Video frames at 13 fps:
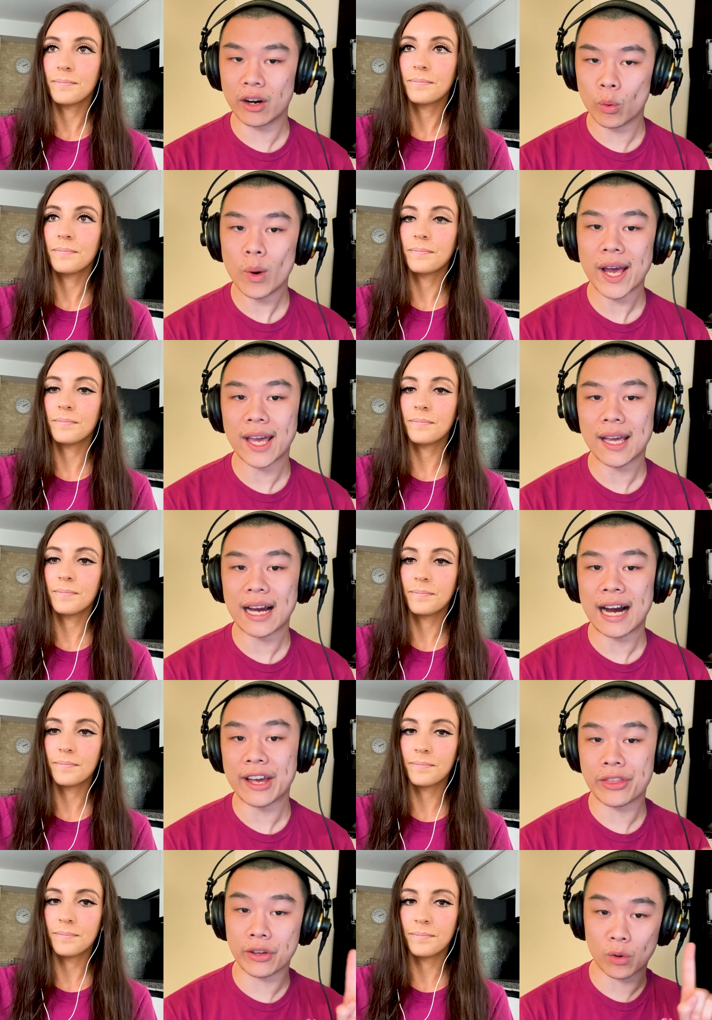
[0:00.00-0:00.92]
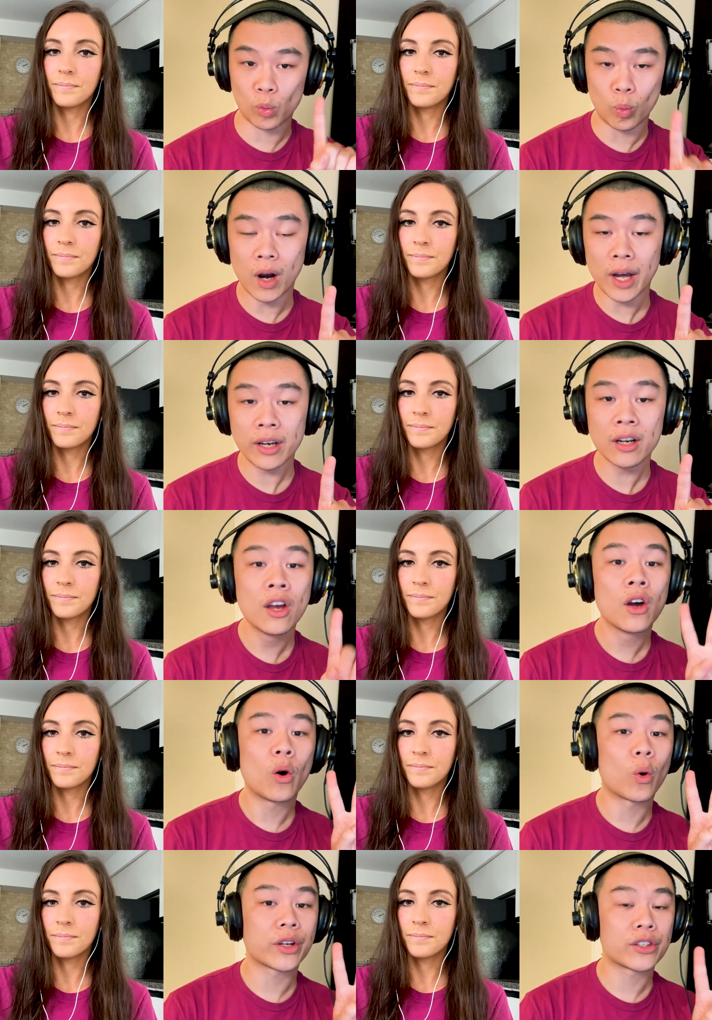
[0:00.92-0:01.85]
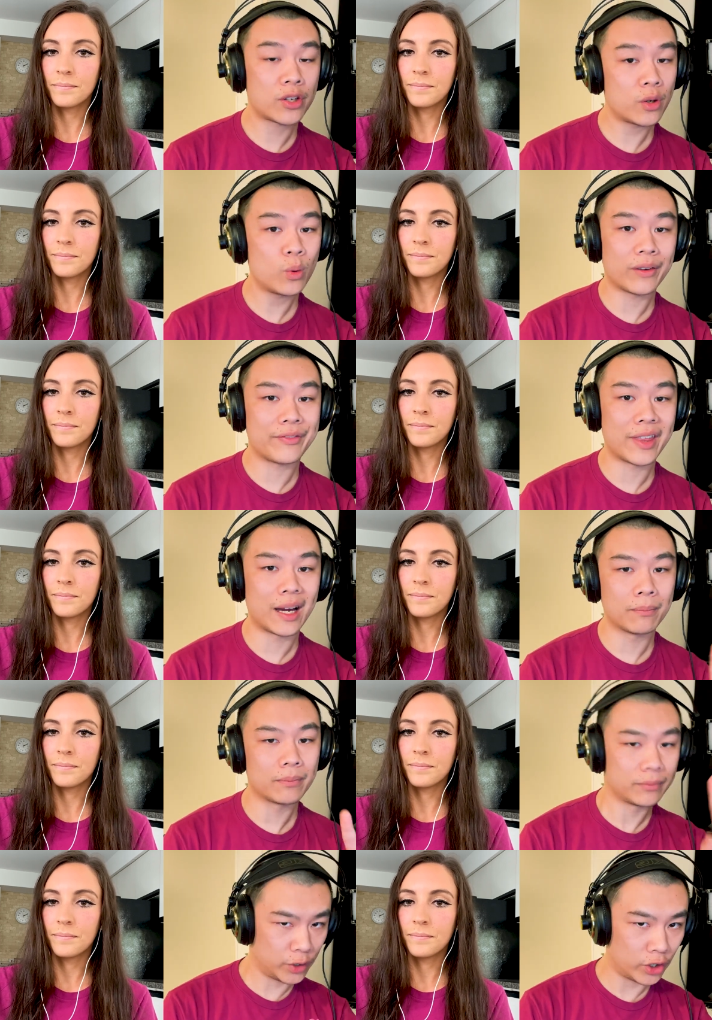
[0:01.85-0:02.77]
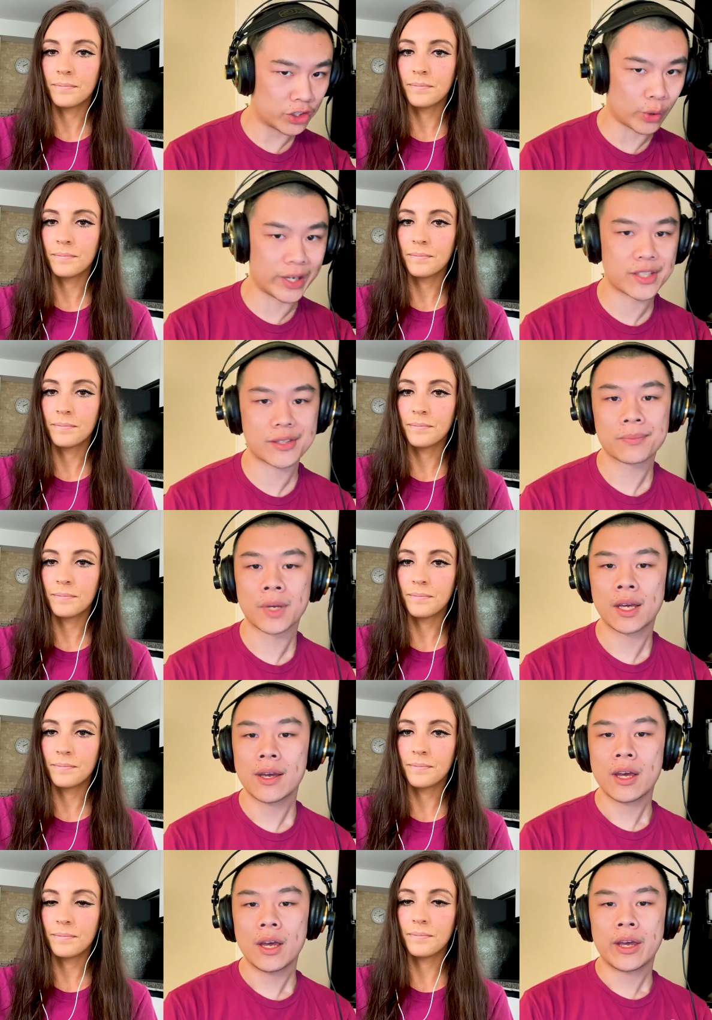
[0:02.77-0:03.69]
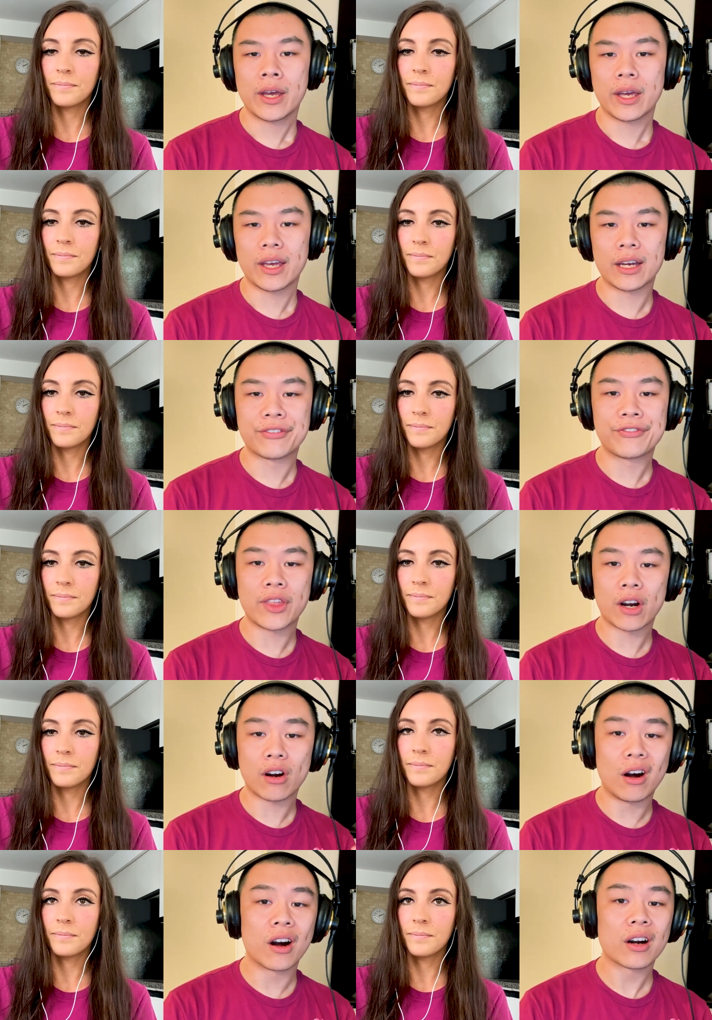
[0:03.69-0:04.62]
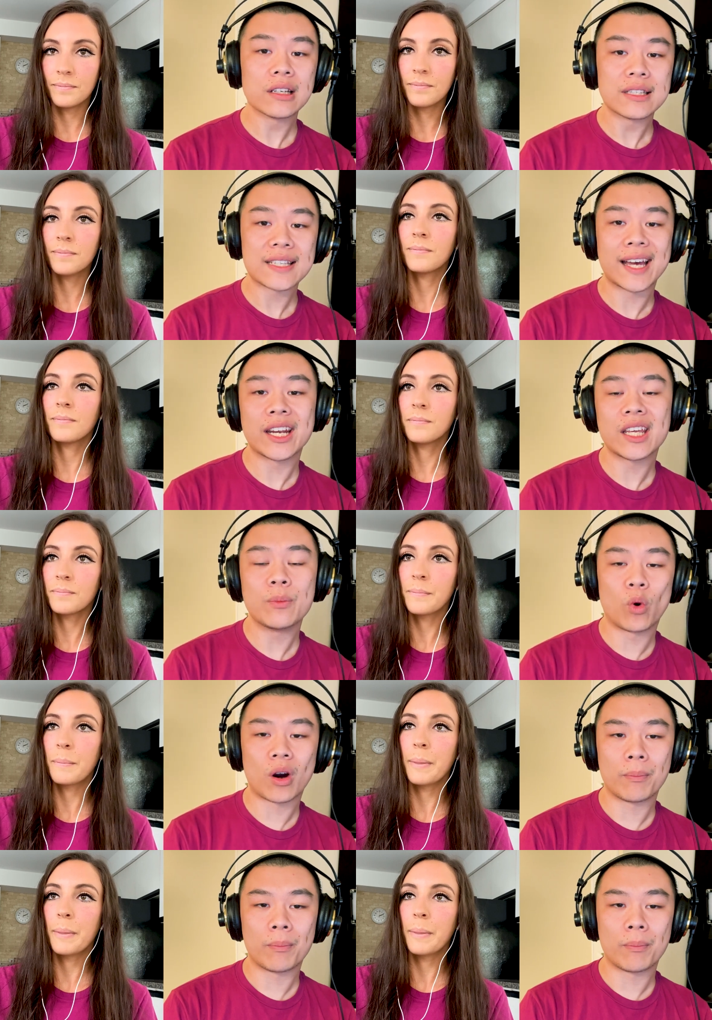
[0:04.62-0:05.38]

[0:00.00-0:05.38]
Speaker 1: away either one or two of them, your choice. If there aren't any more